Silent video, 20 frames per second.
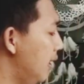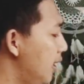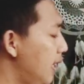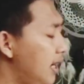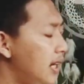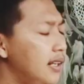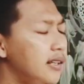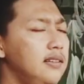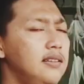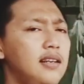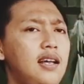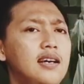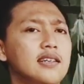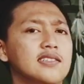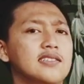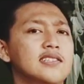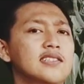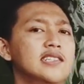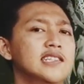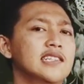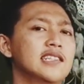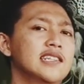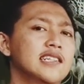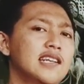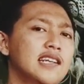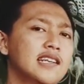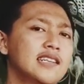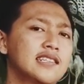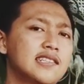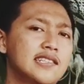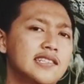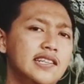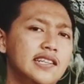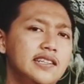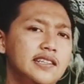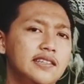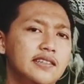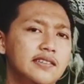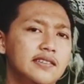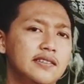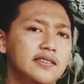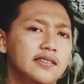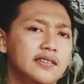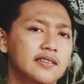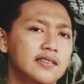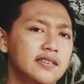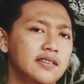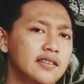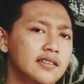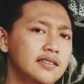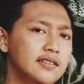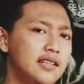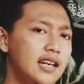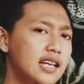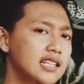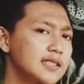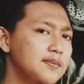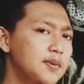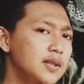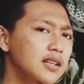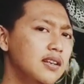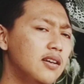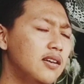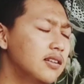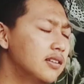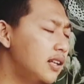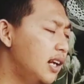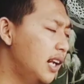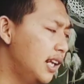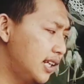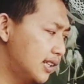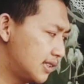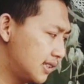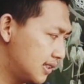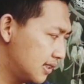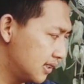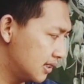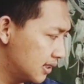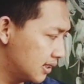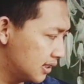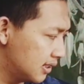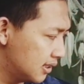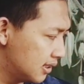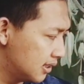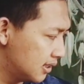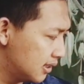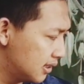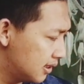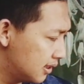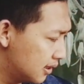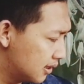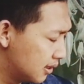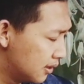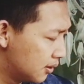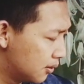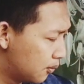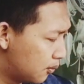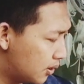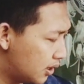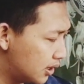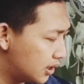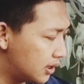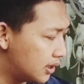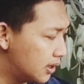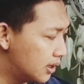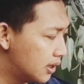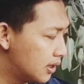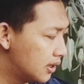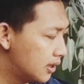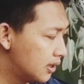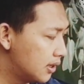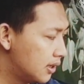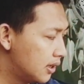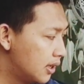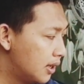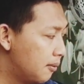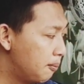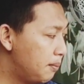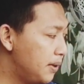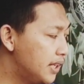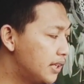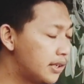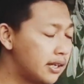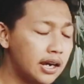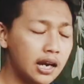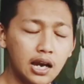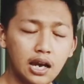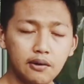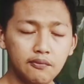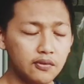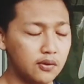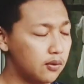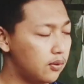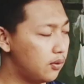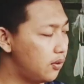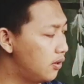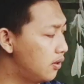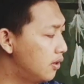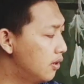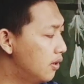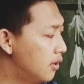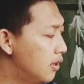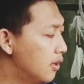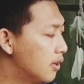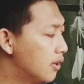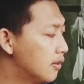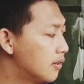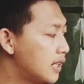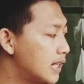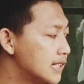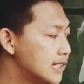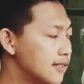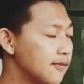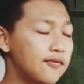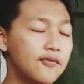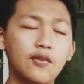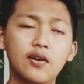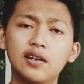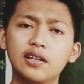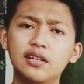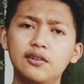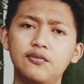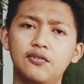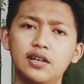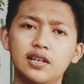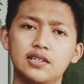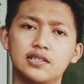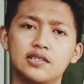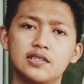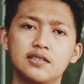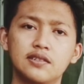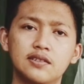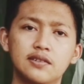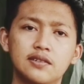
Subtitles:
And the last, C. Last but not the least. 1. Be careful. That's a fragile face.